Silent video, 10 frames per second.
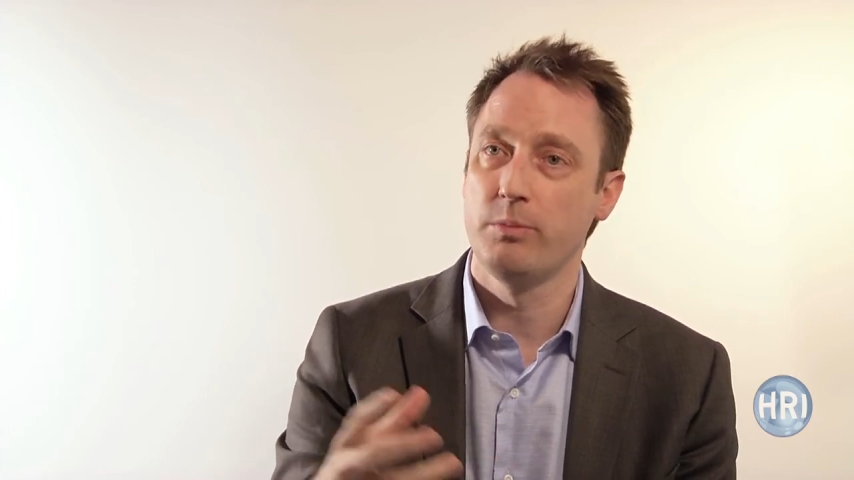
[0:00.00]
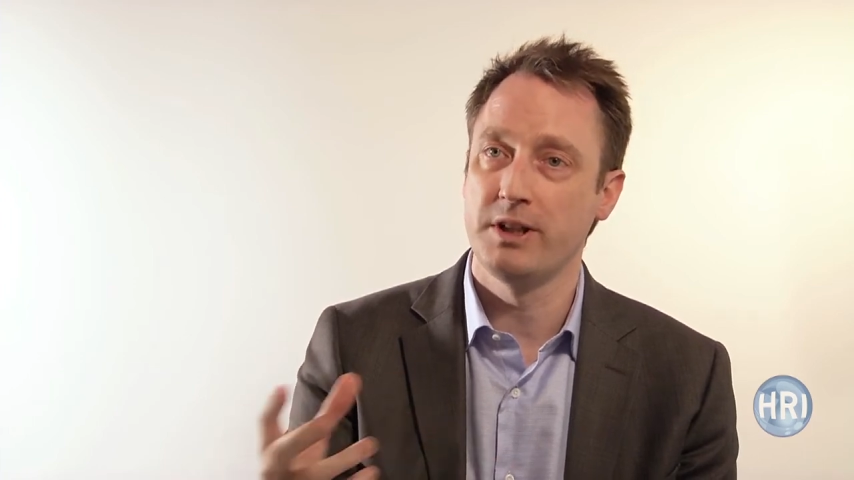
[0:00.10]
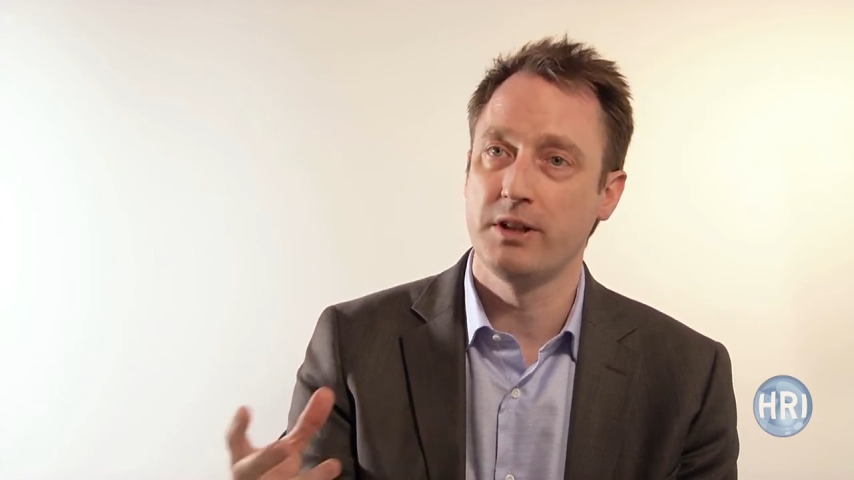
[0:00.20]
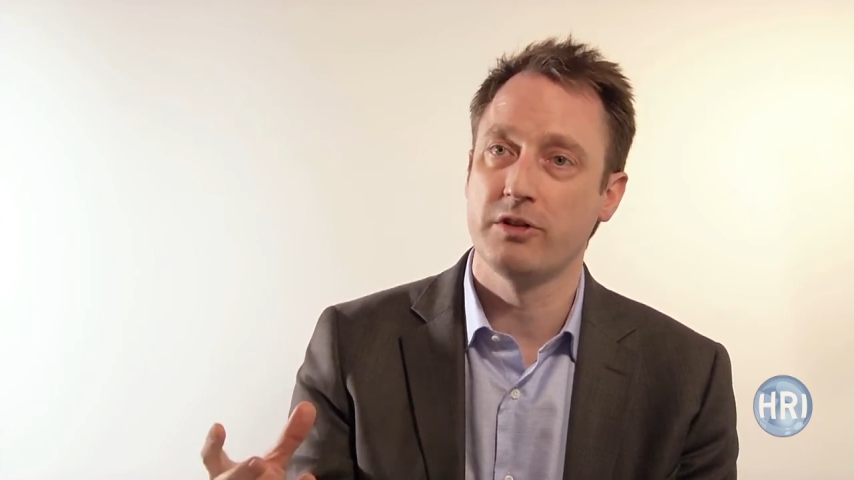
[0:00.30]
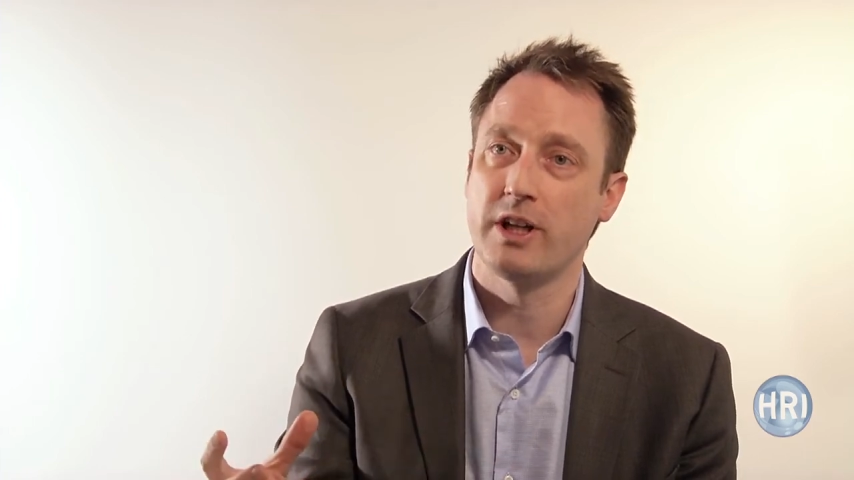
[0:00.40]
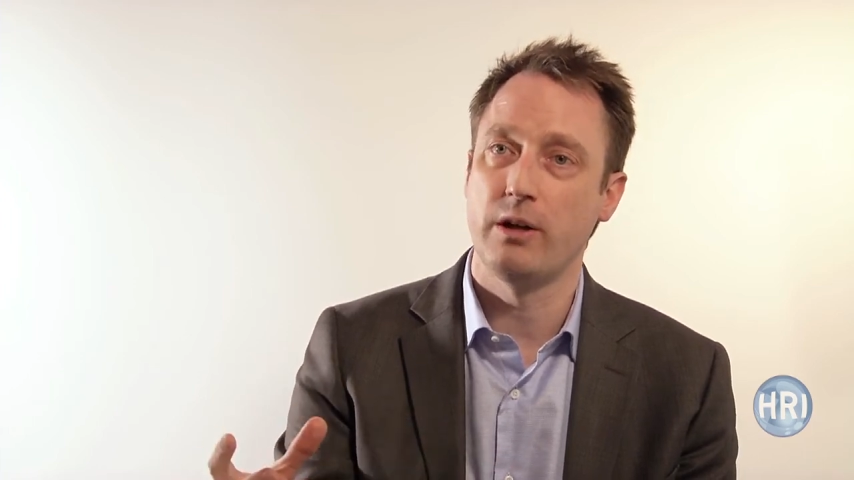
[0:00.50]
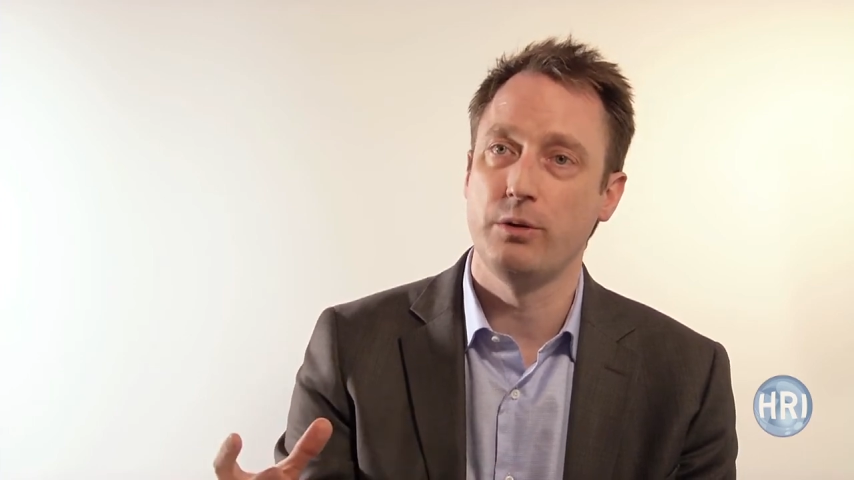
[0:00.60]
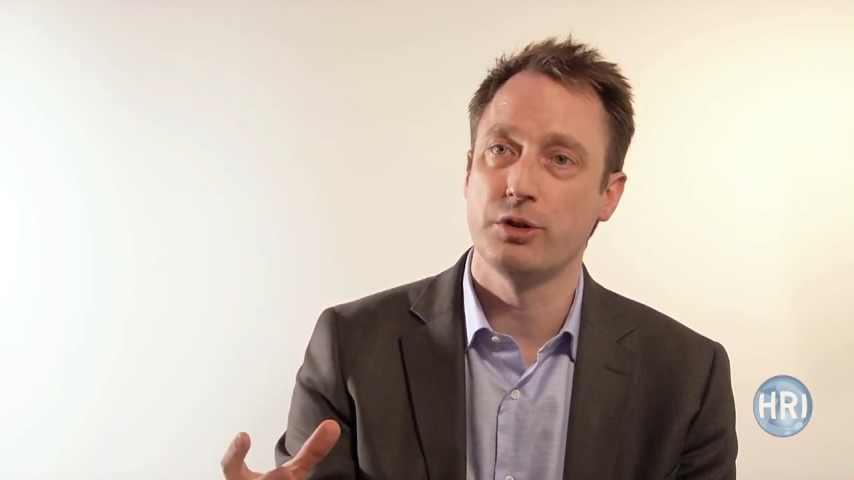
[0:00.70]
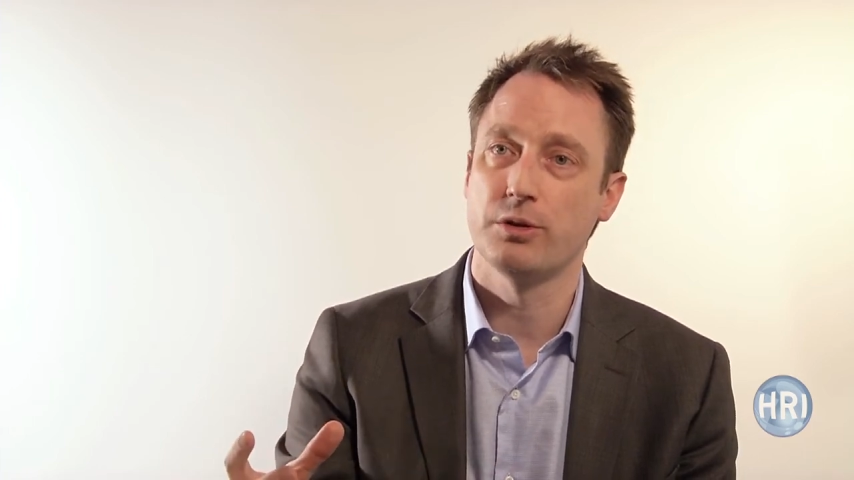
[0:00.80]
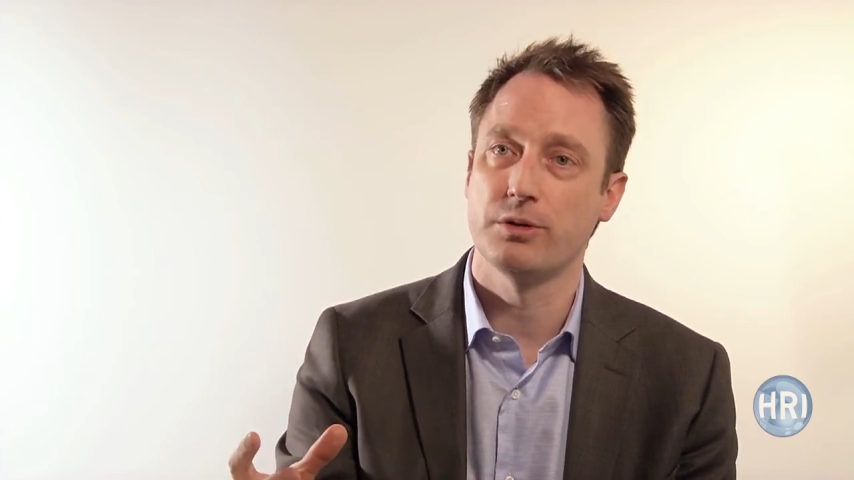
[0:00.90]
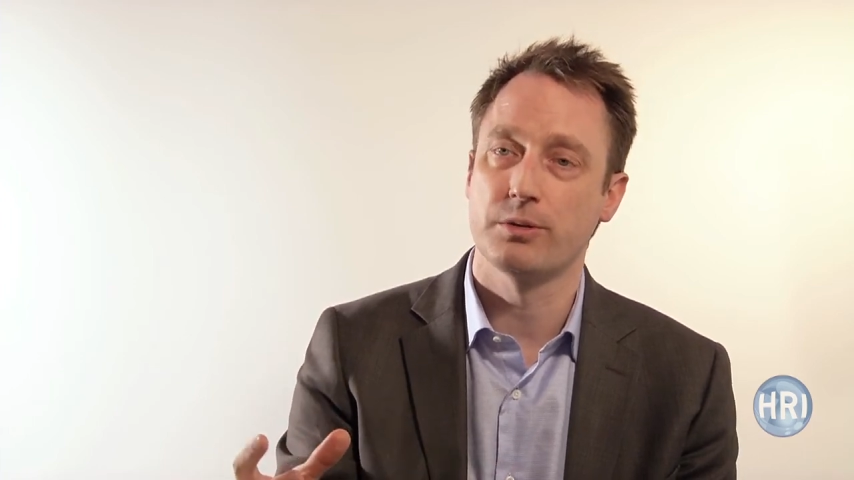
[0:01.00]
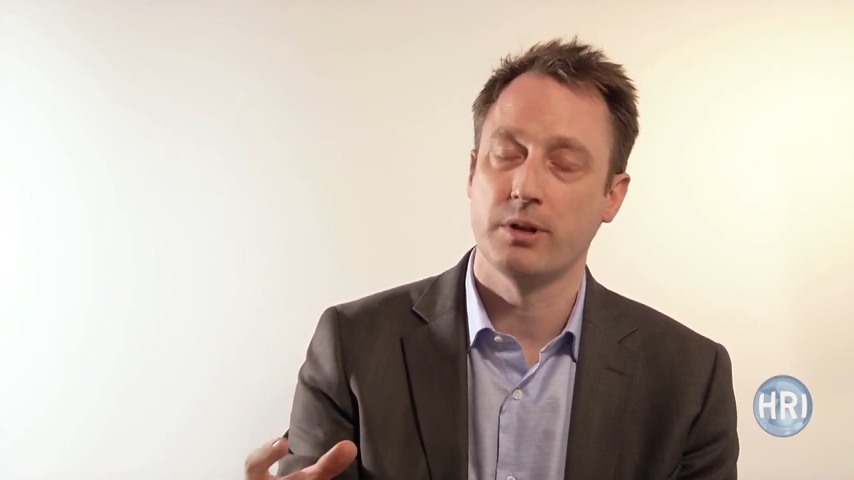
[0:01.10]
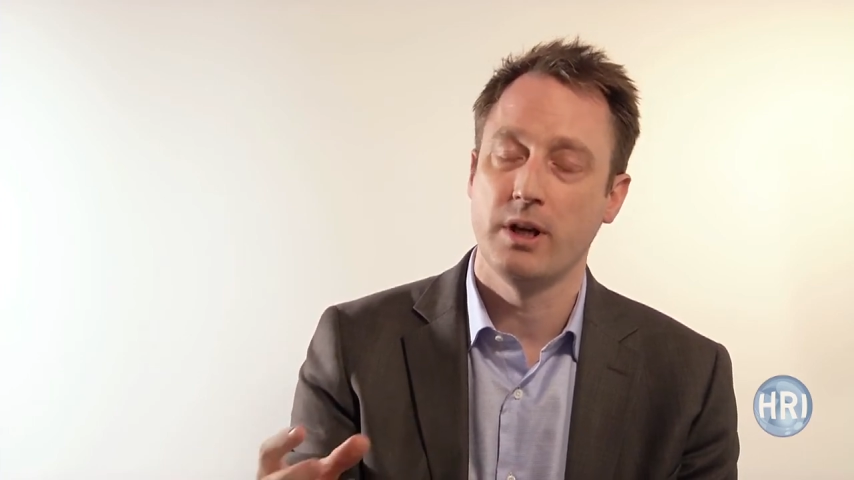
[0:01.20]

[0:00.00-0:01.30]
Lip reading: making the dilutions.